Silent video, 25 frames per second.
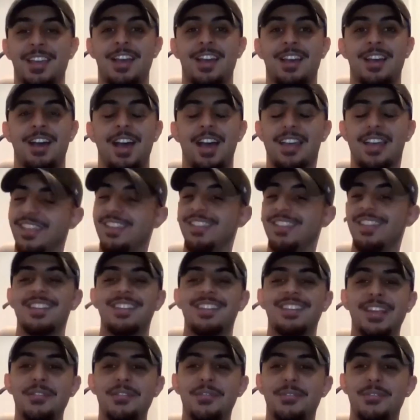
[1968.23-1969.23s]
I think that's
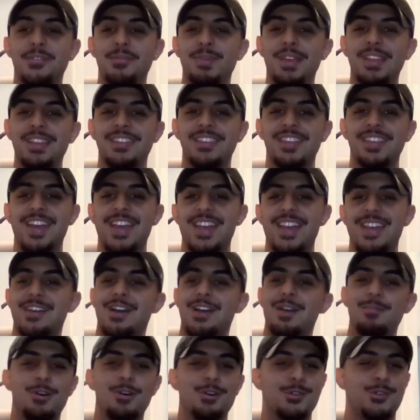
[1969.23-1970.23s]
it from me today.
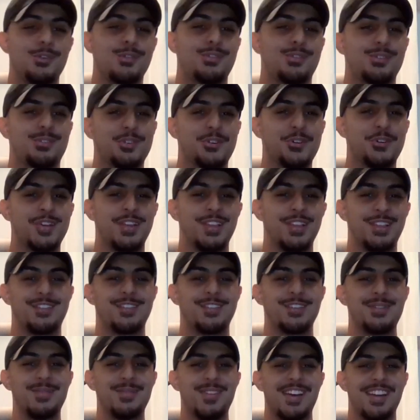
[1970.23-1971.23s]
I'm not used to talking
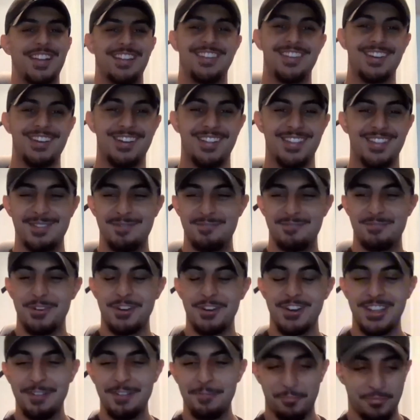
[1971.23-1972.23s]
so much on the
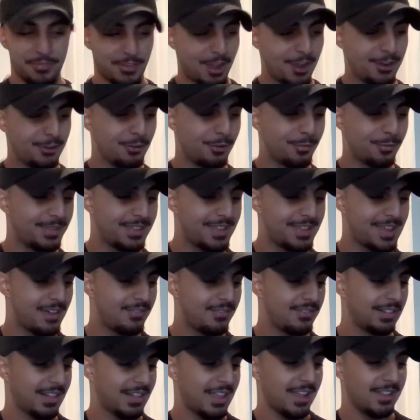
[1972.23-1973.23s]
potty. I normally have
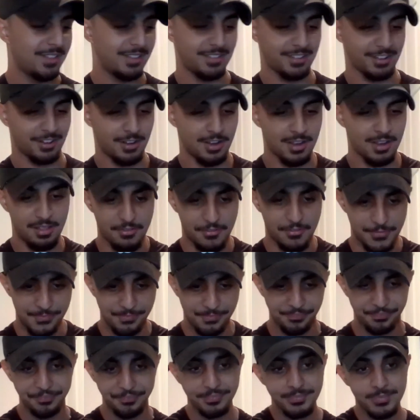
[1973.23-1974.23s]
Les to kind of
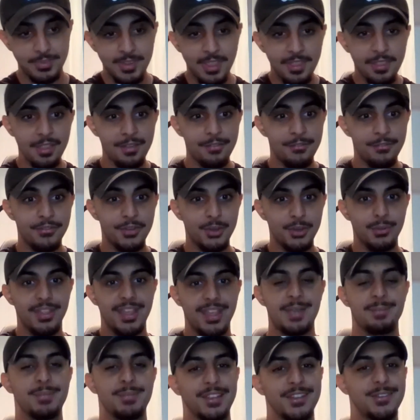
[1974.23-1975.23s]
fill
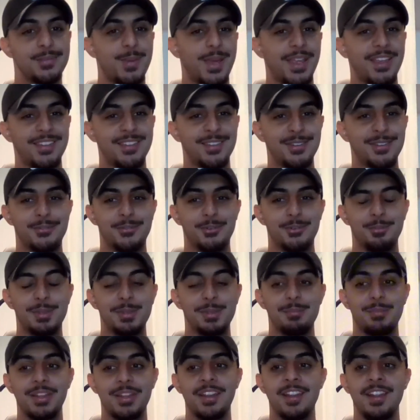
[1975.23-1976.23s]
the empty spaces for
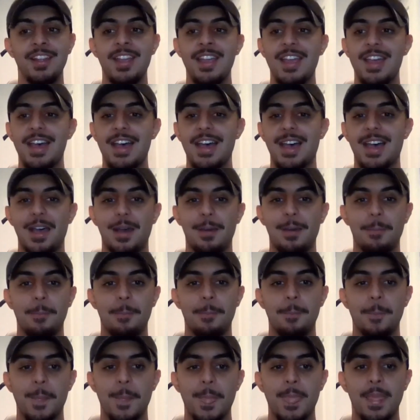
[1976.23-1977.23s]
me, but
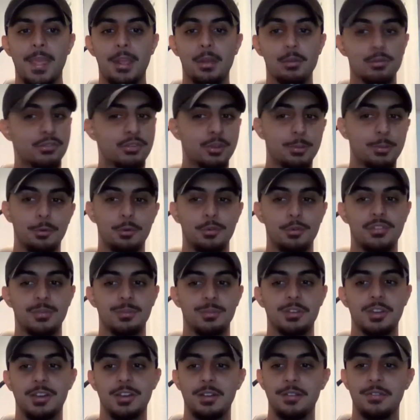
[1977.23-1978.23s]
it was super
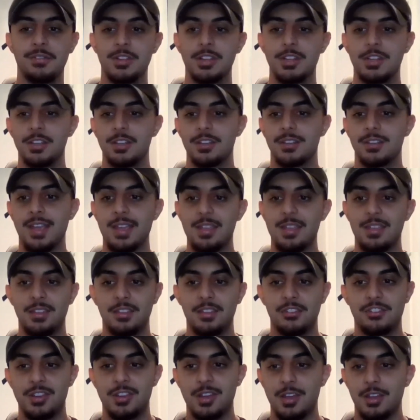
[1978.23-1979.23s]
awesome kind of taking
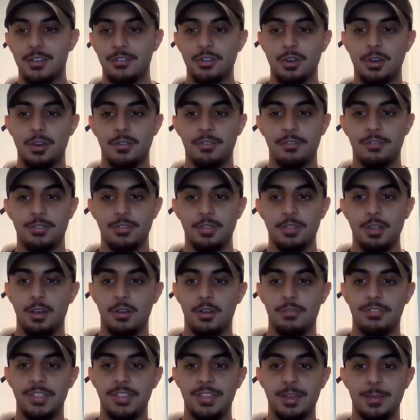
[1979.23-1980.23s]
charge of
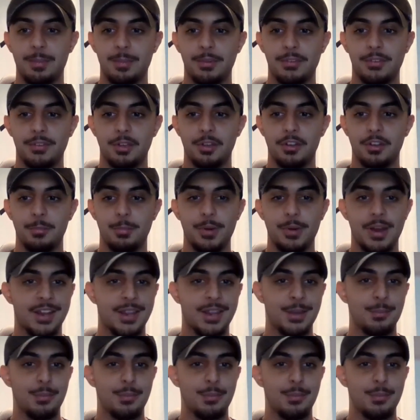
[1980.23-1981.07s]
the episode of Breaking